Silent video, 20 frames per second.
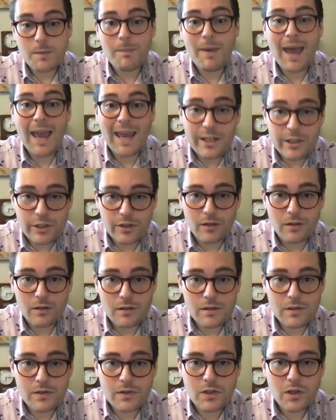to
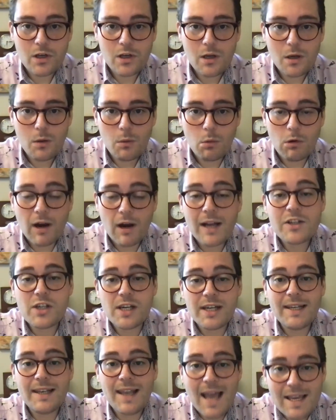patients were
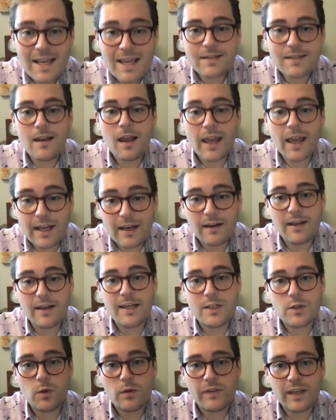actually less
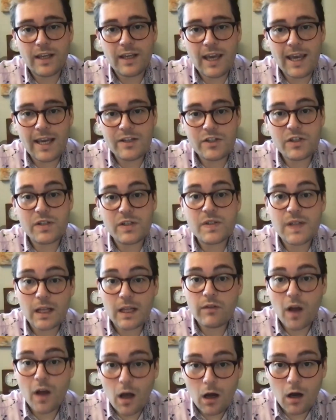likely to have engaged in
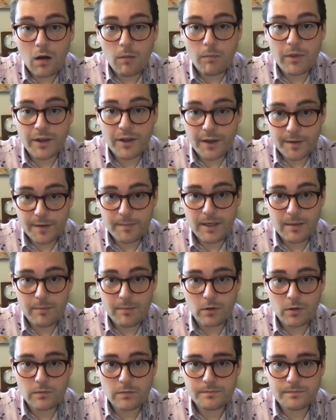self-harm than other
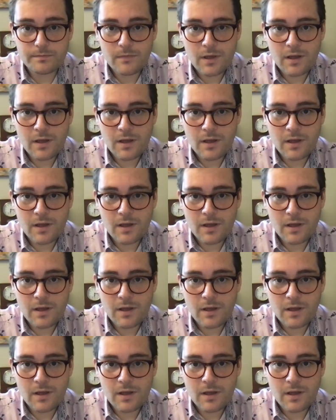people.